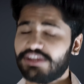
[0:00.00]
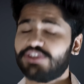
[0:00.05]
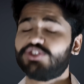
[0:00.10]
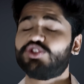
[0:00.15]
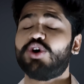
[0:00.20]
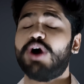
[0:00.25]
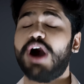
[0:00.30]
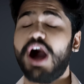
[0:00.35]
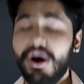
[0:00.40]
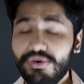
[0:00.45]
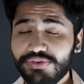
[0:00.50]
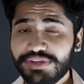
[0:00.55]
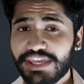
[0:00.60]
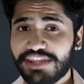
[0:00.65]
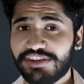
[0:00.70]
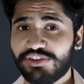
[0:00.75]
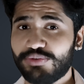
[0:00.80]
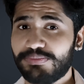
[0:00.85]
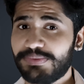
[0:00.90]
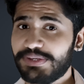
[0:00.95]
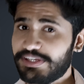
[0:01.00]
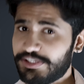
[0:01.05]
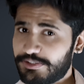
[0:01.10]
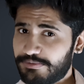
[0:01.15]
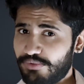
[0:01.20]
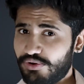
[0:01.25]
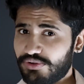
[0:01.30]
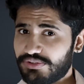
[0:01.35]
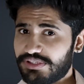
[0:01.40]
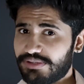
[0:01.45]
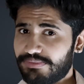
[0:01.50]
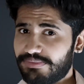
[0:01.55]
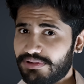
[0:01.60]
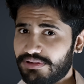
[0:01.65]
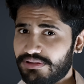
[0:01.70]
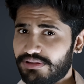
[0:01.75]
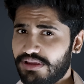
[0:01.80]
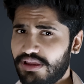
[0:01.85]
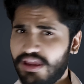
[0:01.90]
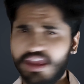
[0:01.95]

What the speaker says: So how can you be responsible?